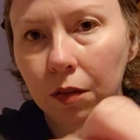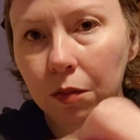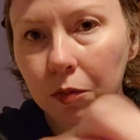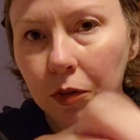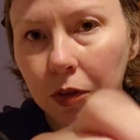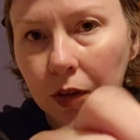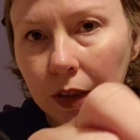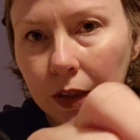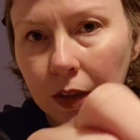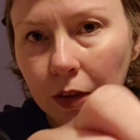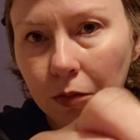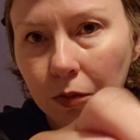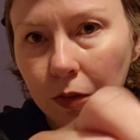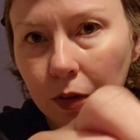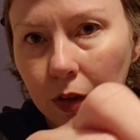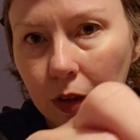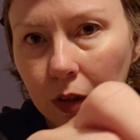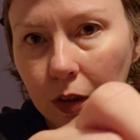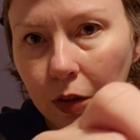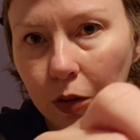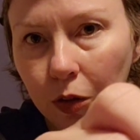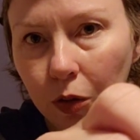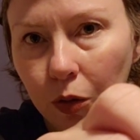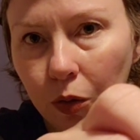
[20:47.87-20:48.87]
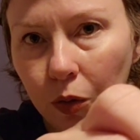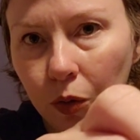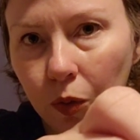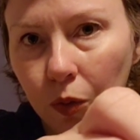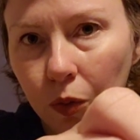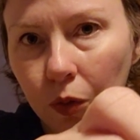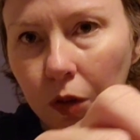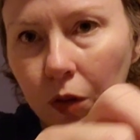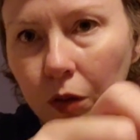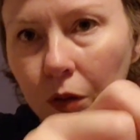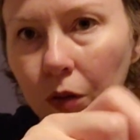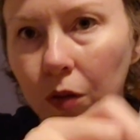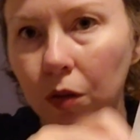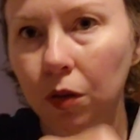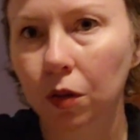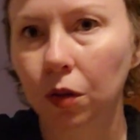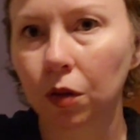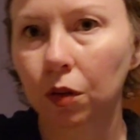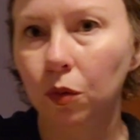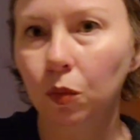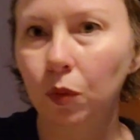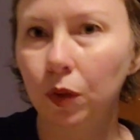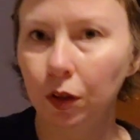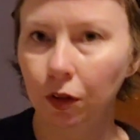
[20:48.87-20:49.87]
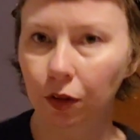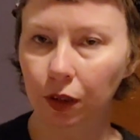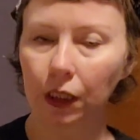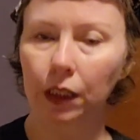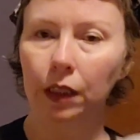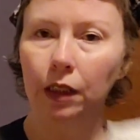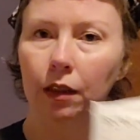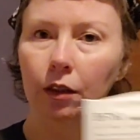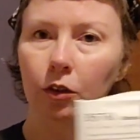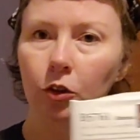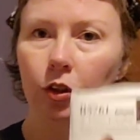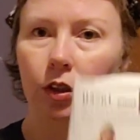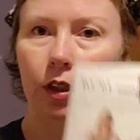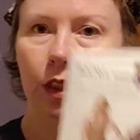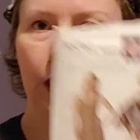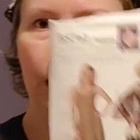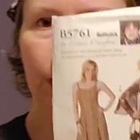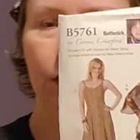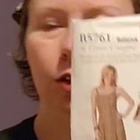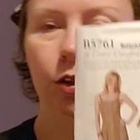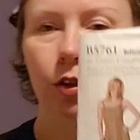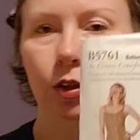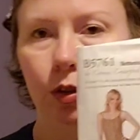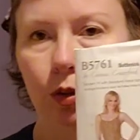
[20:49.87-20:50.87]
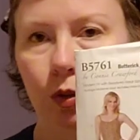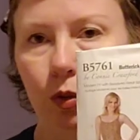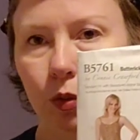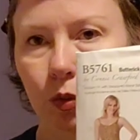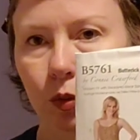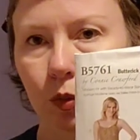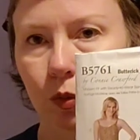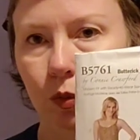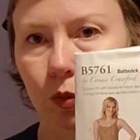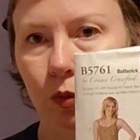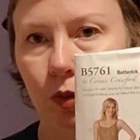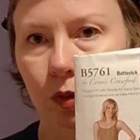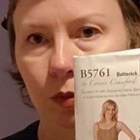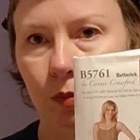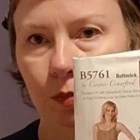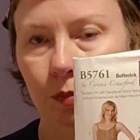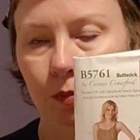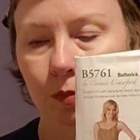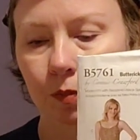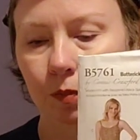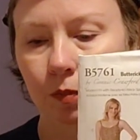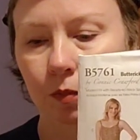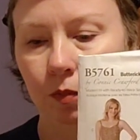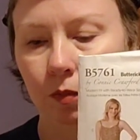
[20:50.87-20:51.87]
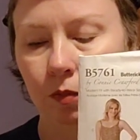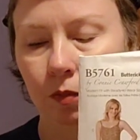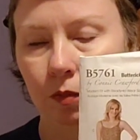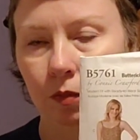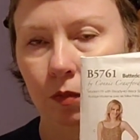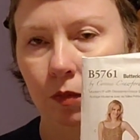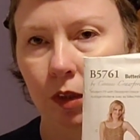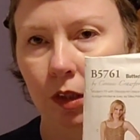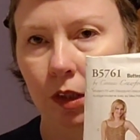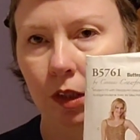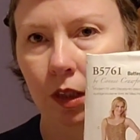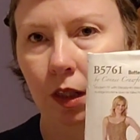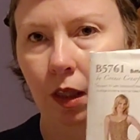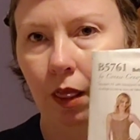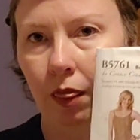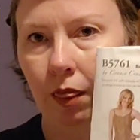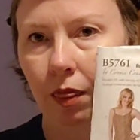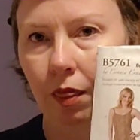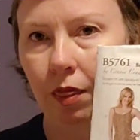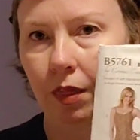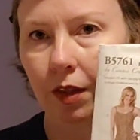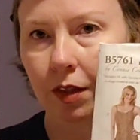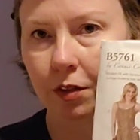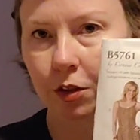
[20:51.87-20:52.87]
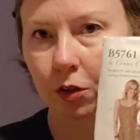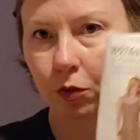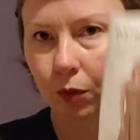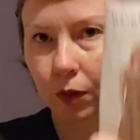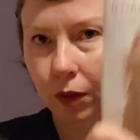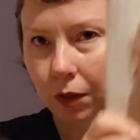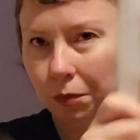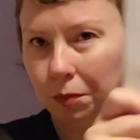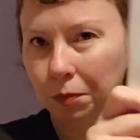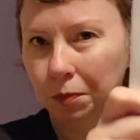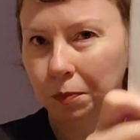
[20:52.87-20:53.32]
So I don't know. What do you think? Should I do this one